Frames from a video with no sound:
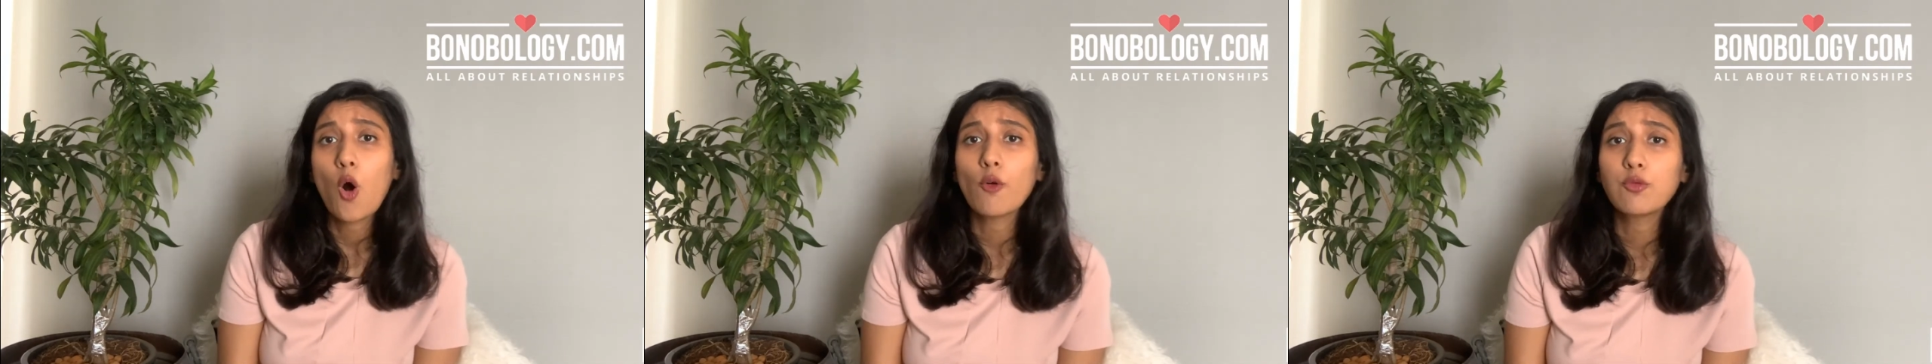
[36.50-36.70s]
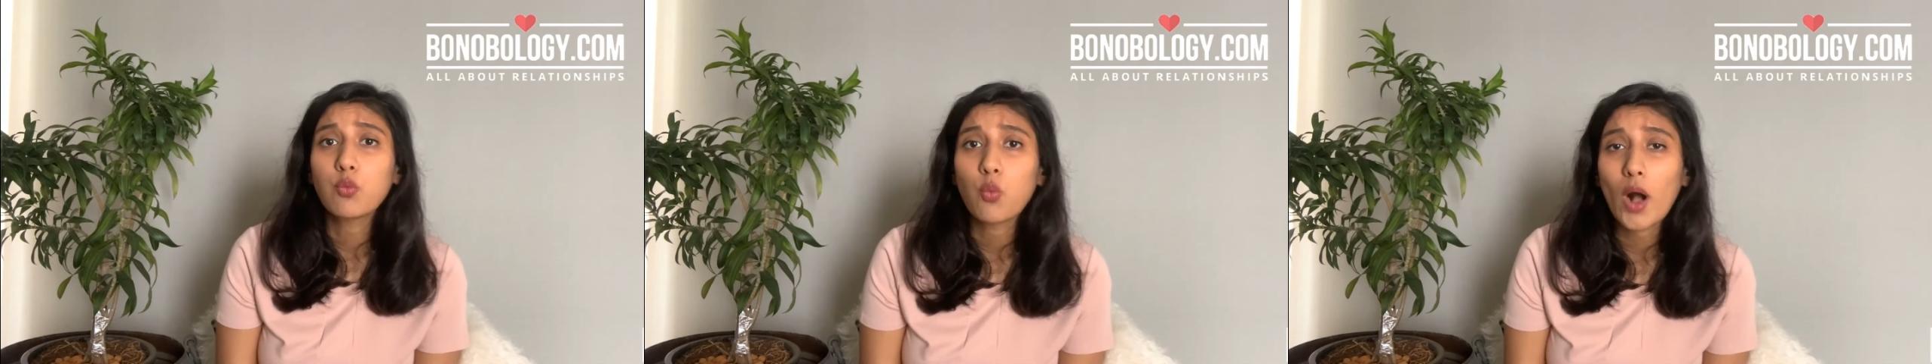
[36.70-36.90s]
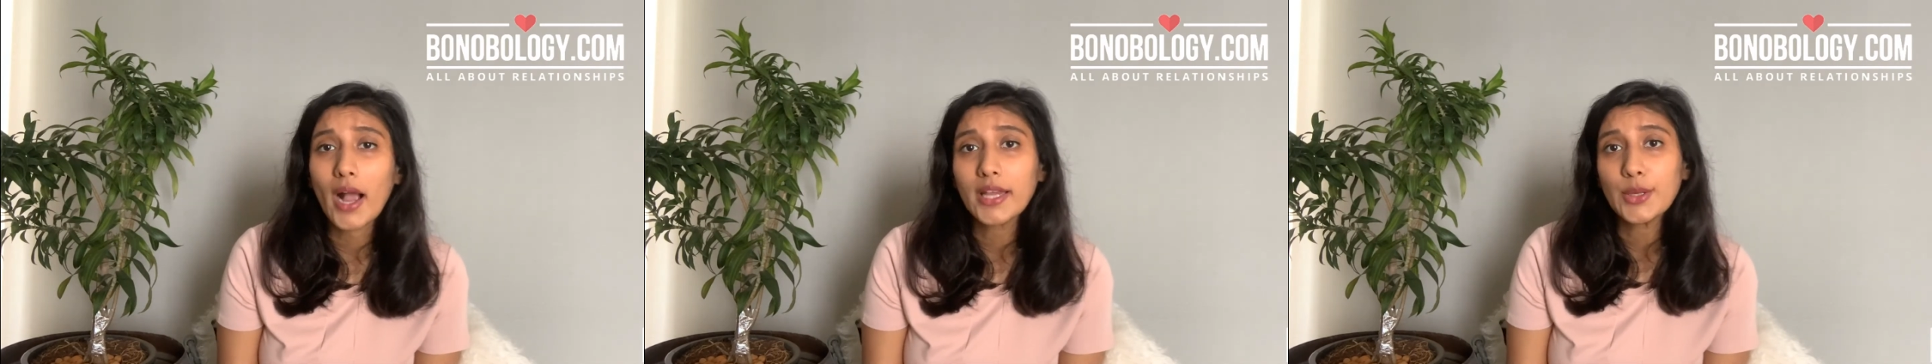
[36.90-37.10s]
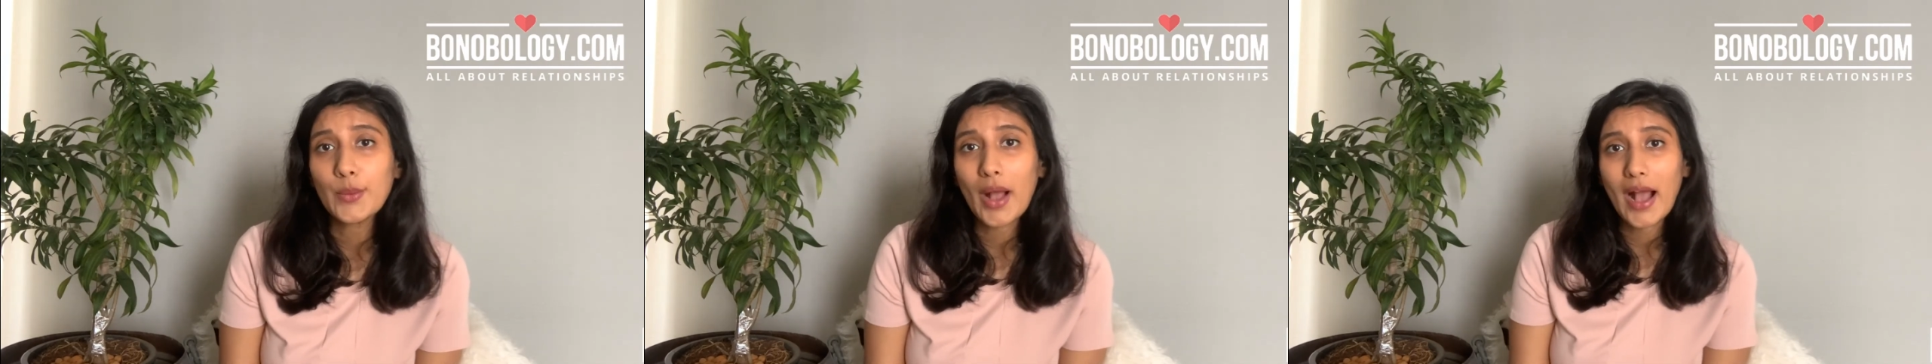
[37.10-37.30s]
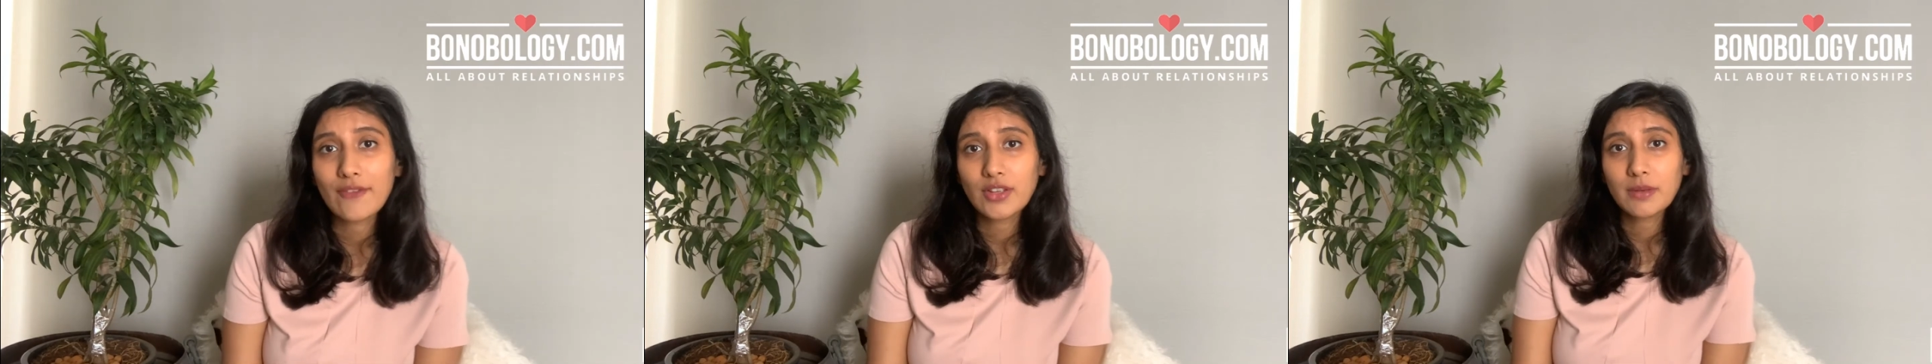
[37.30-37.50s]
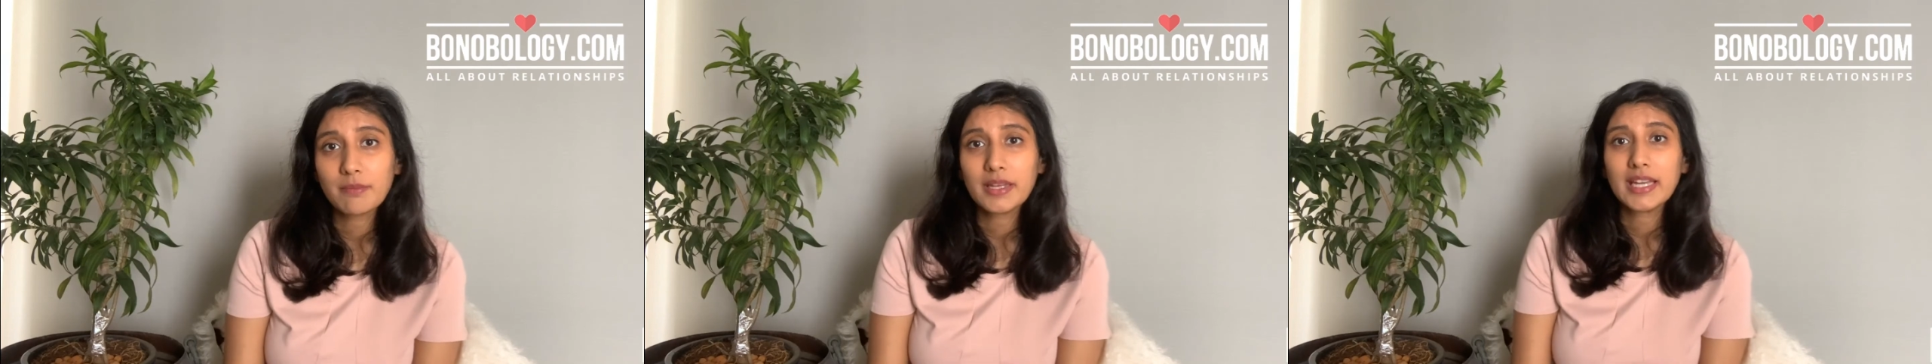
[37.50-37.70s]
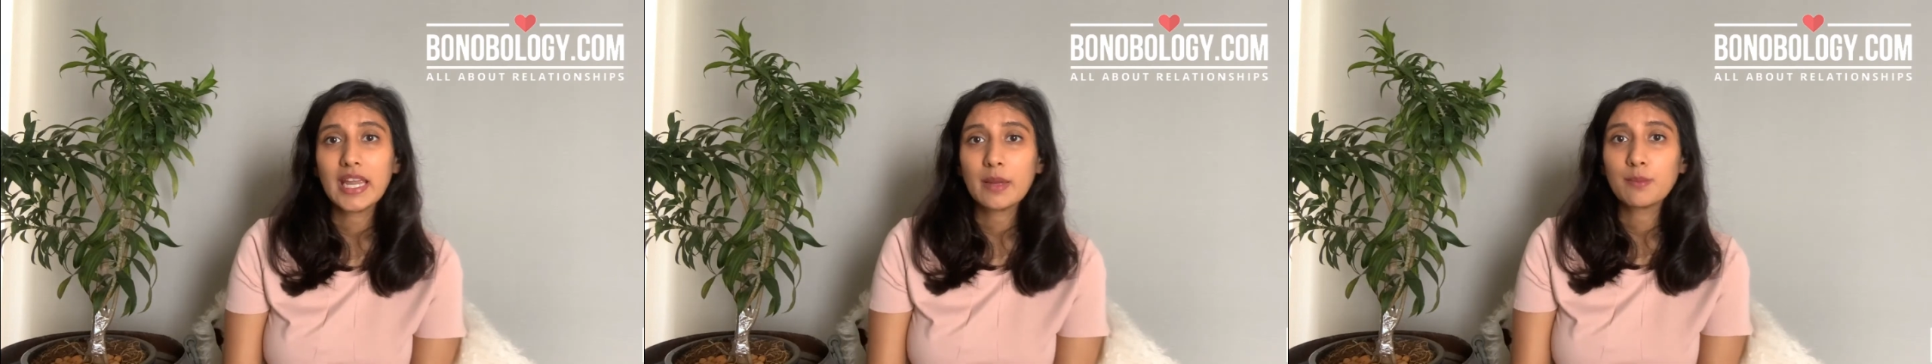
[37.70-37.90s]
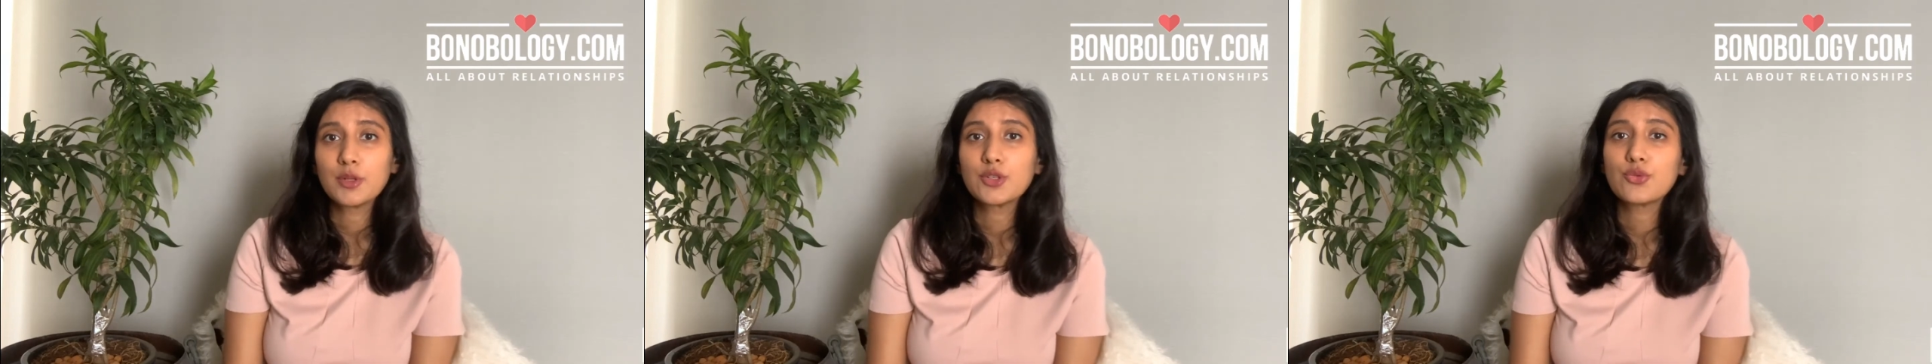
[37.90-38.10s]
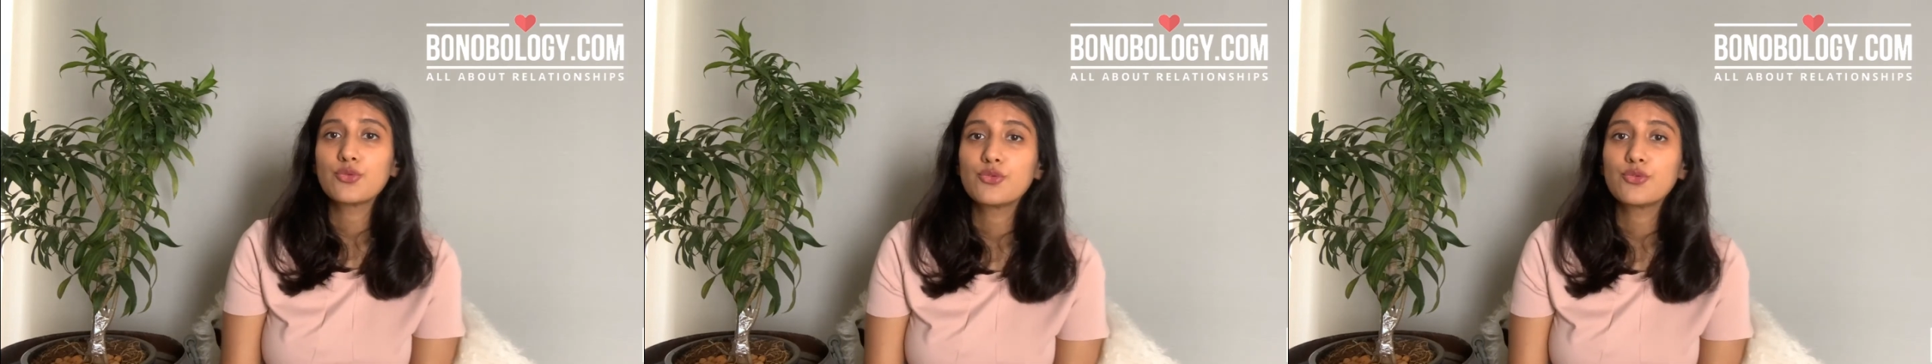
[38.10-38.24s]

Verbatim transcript: of why you haven't been able to